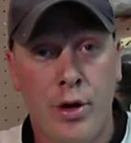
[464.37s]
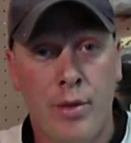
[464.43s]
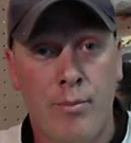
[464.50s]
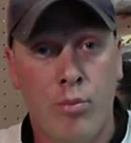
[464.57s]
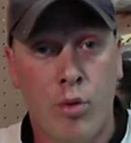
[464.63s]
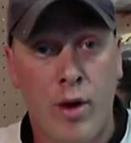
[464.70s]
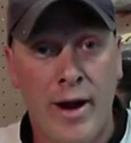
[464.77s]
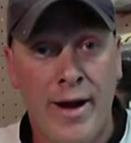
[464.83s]

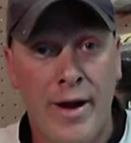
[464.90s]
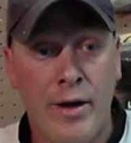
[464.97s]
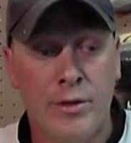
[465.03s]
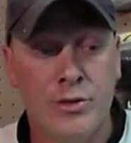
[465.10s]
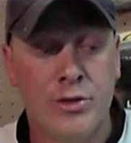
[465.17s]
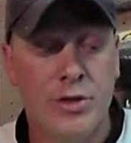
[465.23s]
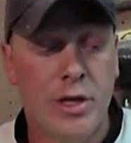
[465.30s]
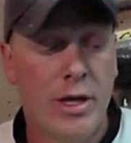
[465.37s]

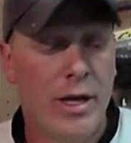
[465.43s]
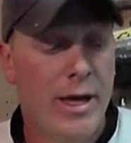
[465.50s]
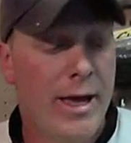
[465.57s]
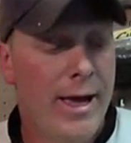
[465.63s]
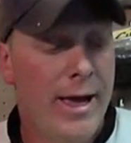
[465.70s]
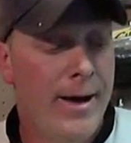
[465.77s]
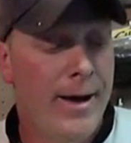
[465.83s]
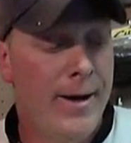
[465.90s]
browns,
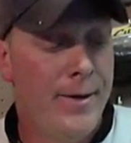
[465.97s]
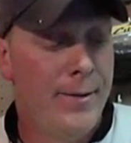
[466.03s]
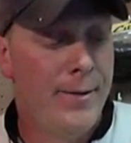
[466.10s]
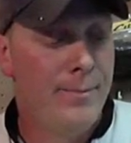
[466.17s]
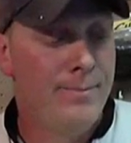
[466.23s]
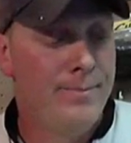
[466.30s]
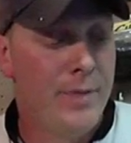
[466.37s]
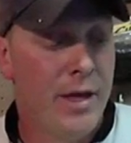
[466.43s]

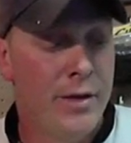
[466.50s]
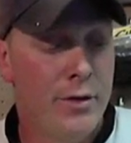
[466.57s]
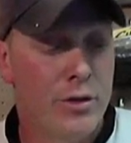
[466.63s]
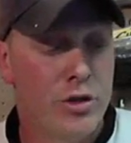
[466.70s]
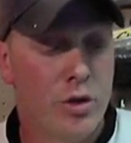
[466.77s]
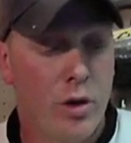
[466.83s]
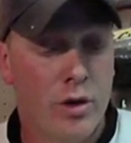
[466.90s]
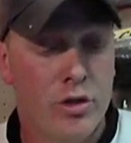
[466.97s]
and your
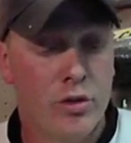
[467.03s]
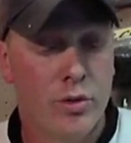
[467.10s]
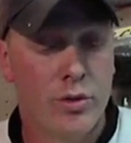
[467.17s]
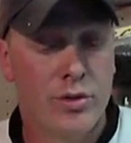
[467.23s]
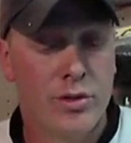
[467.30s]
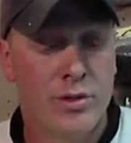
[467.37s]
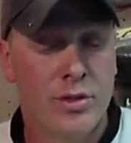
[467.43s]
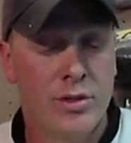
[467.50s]

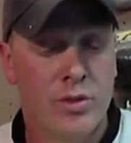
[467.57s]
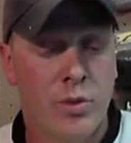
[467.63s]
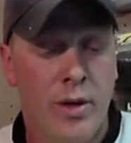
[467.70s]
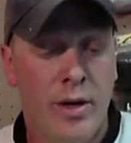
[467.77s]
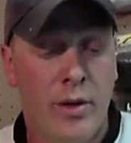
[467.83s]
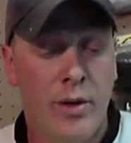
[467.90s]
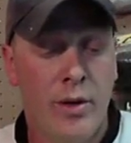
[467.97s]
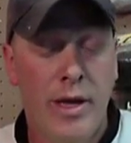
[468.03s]
chartreuses as
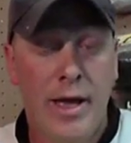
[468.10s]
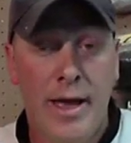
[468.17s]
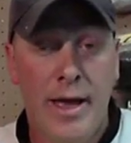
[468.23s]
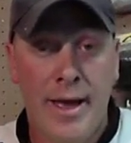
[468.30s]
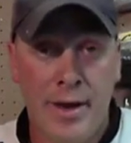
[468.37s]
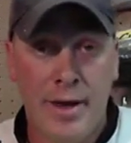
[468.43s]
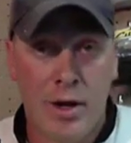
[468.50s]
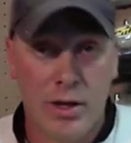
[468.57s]
well.
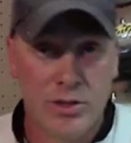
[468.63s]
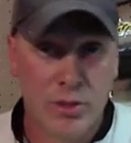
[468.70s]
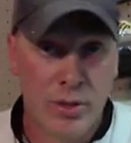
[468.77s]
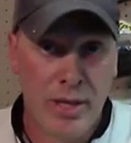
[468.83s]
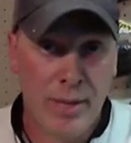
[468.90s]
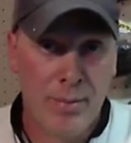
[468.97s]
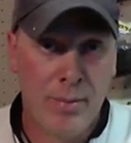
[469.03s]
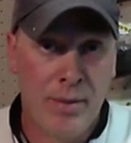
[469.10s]
And also
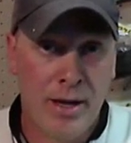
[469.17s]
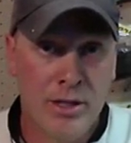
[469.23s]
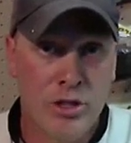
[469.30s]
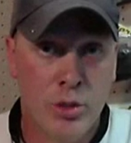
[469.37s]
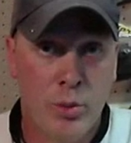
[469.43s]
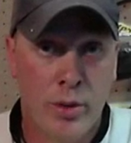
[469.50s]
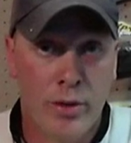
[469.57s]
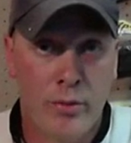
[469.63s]
keep in mind
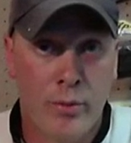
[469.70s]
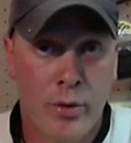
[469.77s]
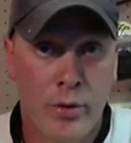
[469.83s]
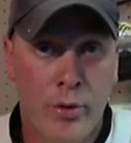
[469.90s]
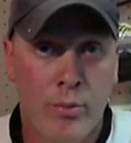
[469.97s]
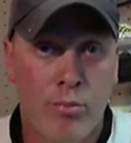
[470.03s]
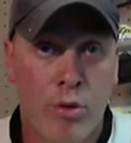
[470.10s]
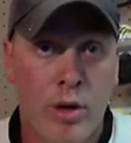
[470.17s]
you want to throw
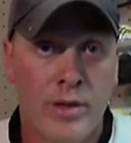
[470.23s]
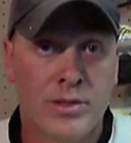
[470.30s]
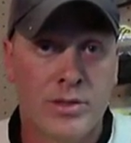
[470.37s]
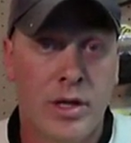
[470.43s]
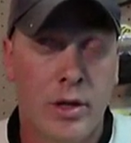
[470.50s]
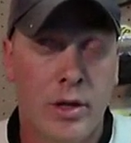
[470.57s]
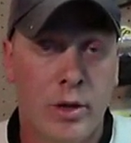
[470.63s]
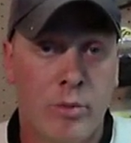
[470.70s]
your bronze
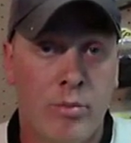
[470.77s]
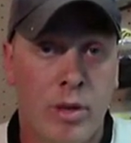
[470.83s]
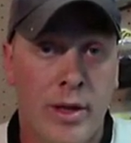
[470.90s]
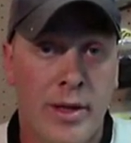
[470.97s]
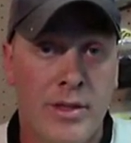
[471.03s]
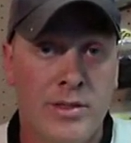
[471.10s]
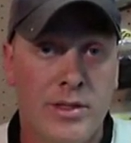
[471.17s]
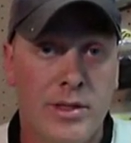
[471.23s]
colored
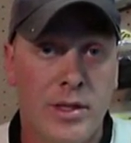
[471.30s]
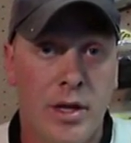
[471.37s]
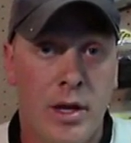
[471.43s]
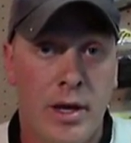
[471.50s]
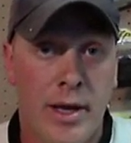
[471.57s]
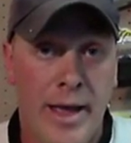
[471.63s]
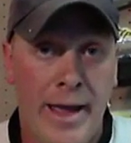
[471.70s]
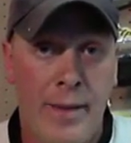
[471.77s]
blades,
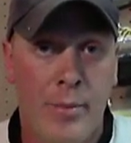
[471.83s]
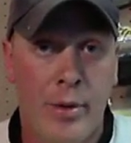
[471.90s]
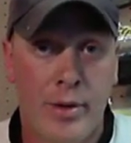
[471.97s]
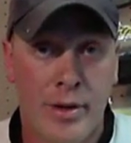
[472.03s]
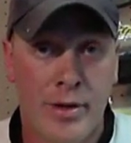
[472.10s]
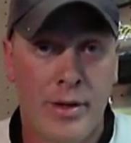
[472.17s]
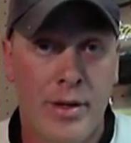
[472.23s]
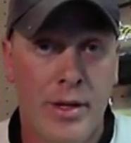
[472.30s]

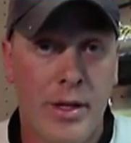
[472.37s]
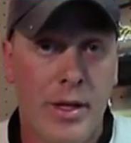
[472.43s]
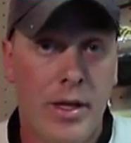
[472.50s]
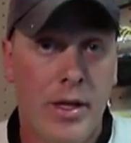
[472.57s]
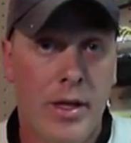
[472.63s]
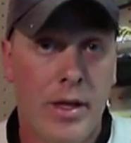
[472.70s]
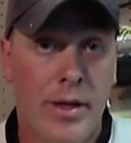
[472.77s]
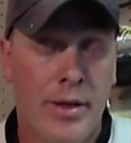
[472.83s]
hammered and
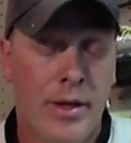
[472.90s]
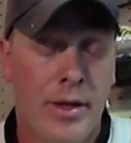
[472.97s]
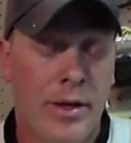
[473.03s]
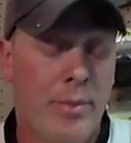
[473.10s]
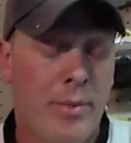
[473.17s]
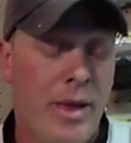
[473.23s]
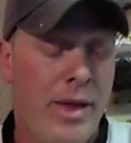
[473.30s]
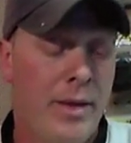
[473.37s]

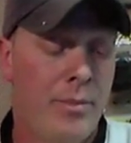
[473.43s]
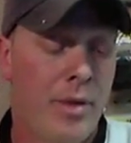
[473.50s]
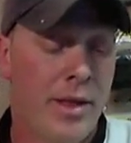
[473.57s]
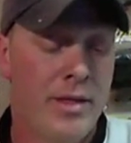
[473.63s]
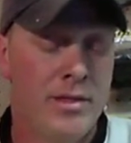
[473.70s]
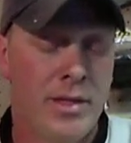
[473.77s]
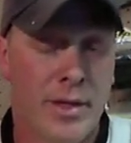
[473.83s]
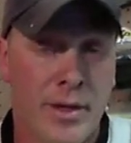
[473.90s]
painted
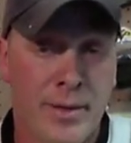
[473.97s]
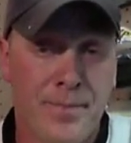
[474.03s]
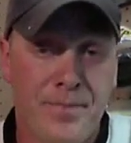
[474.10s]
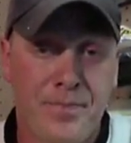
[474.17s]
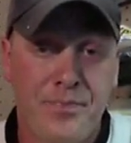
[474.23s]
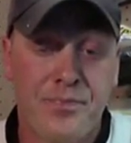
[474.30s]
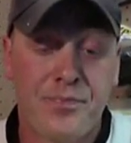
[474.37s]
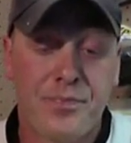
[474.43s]
blades there.
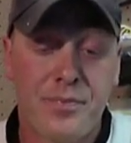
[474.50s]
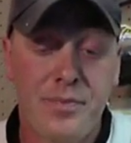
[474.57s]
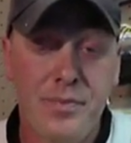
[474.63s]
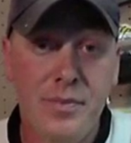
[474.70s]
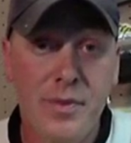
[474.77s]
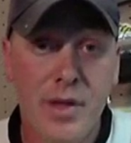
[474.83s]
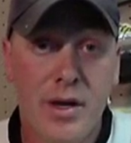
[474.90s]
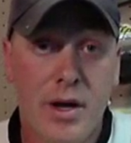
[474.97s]

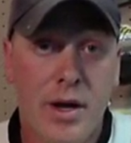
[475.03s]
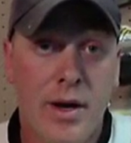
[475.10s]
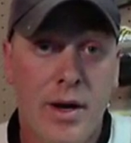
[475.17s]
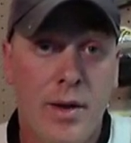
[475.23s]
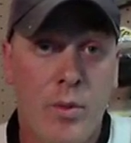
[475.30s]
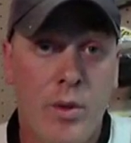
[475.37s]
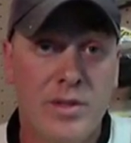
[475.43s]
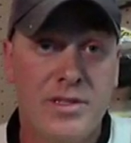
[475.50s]

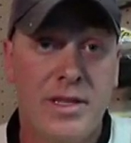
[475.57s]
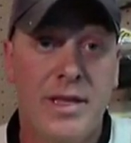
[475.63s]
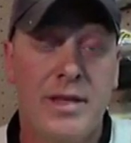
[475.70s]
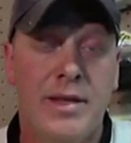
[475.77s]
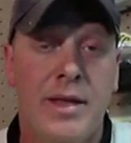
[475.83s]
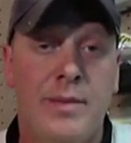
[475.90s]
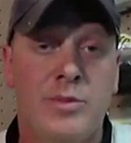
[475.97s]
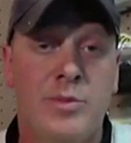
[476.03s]
Once
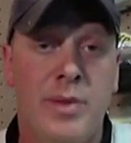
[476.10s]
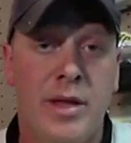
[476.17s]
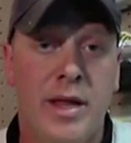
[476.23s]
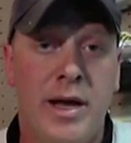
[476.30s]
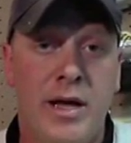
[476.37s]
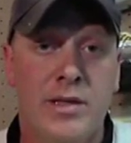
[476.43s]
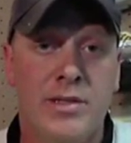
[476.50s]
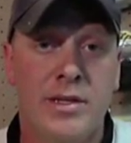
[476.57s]
again, name's Bill
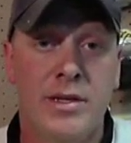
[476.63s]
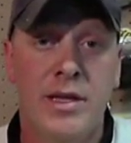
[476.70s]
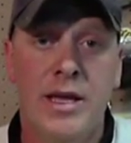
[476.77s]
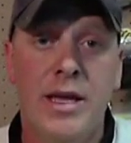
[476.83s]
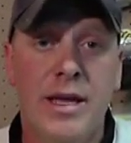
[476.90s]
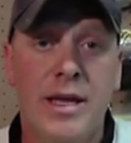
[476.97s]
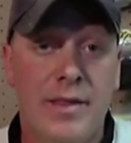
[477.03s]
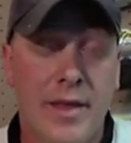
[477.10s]
Allison.
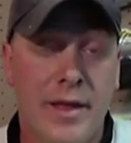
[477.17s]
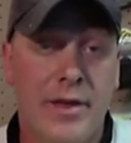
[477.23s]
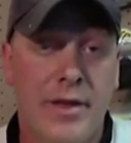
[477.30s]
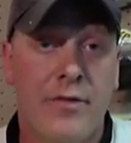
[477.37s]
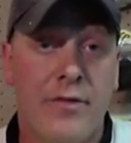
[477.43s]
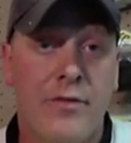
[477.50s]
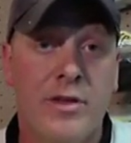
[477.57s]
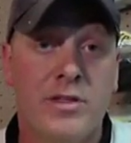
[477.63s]
Thank you
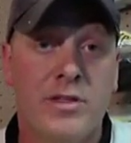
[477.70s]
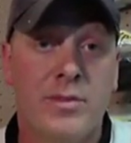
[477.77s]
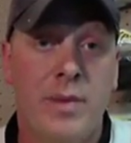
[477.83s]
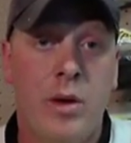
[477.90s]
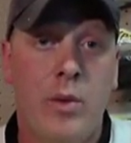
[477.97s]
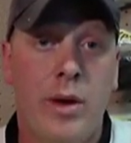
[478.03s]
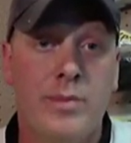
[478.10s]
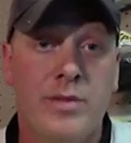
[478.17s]
for visiting my
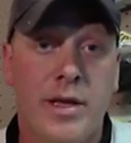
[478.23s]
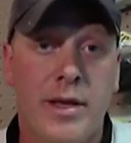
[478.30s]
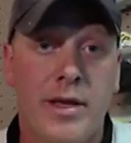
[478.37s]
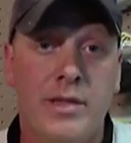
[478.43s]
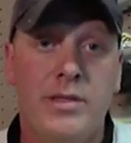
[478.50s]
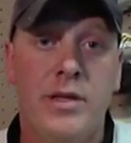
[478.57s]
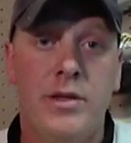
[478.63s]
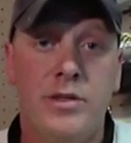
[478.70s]
website.
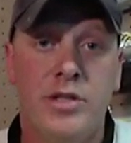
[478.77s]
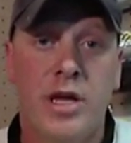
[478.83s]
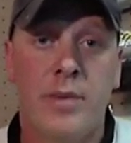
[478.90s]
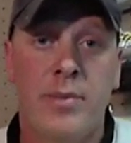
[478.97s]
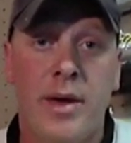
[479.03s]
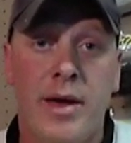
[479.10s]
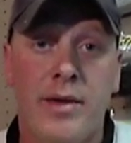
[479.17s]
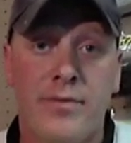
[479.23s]
Continue to
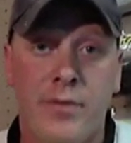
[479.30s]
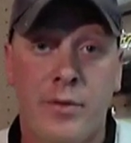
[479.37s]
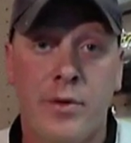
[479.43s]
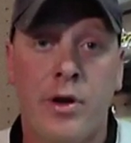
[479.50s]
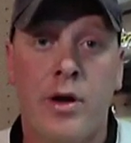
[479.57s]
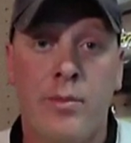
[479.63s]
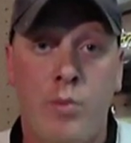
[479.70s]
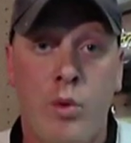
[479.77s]
check back
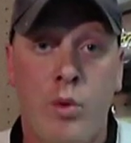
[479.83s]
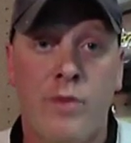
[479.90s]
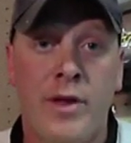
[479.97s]
for more